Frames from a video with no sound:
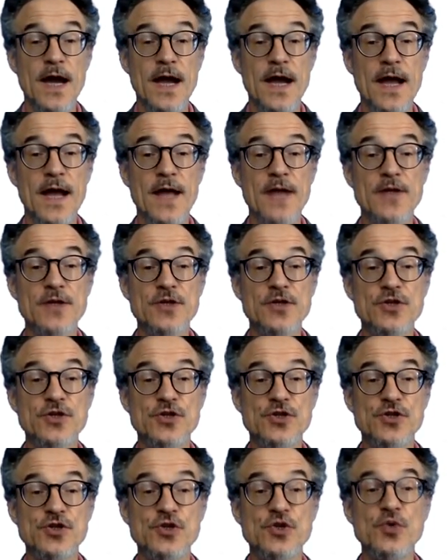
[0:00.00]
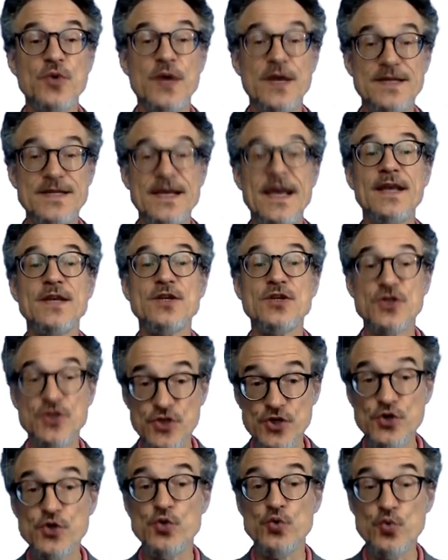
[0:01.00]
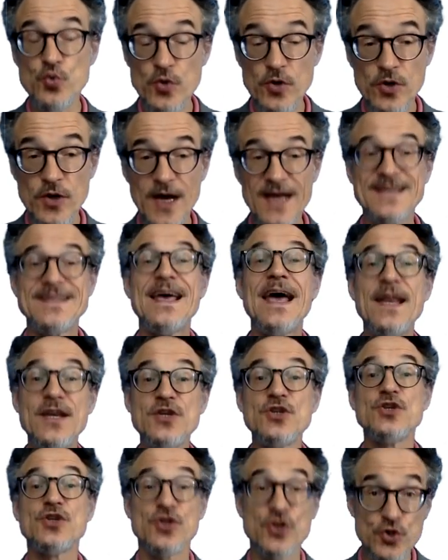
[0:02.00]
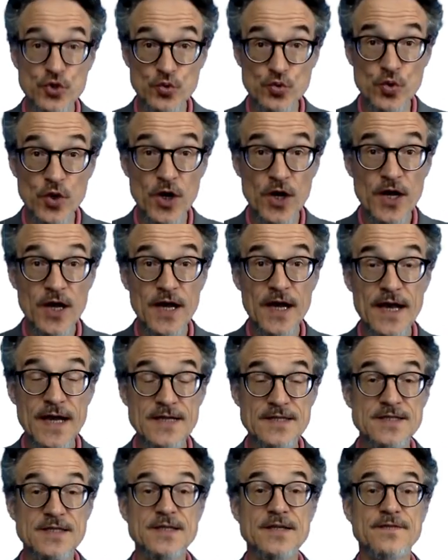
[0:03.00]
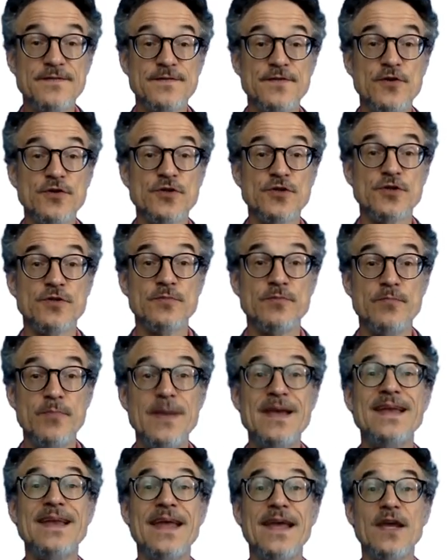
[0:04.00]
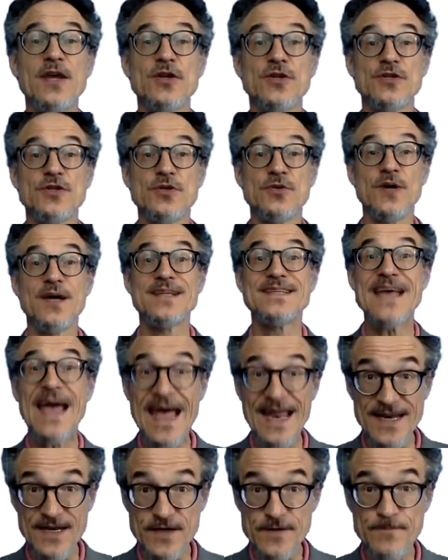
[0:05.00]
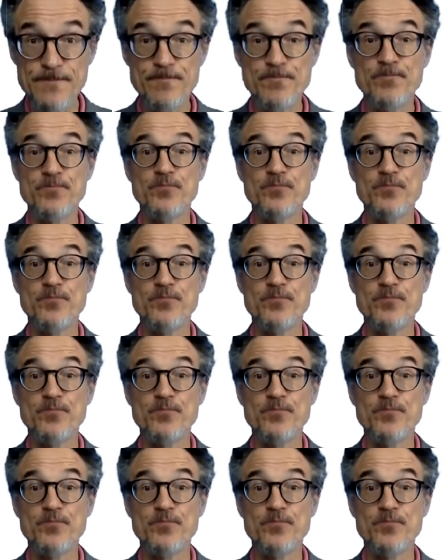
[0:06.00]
and to attend to, attend to is a different meaning to attend.